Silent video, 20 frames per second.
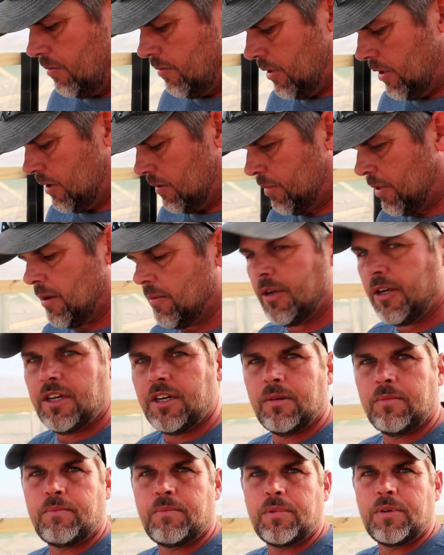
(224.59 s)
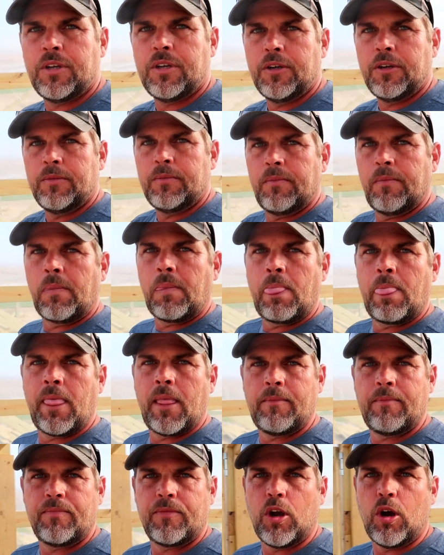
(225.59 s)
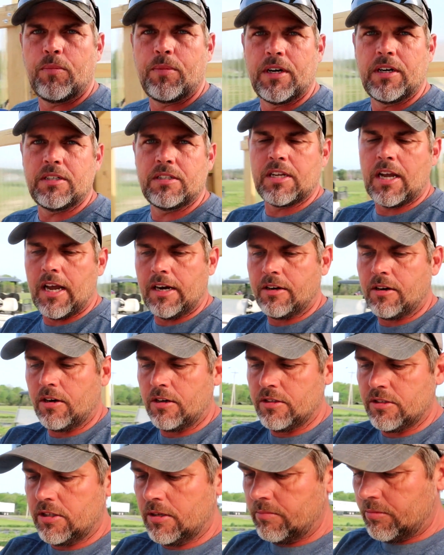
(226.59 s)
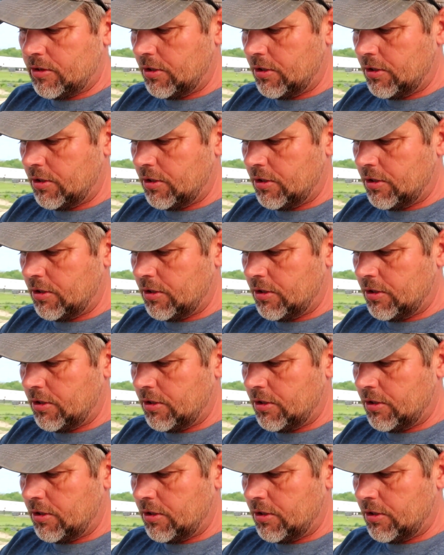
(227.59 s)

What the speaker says: but I'll probably end up opening the side curtains up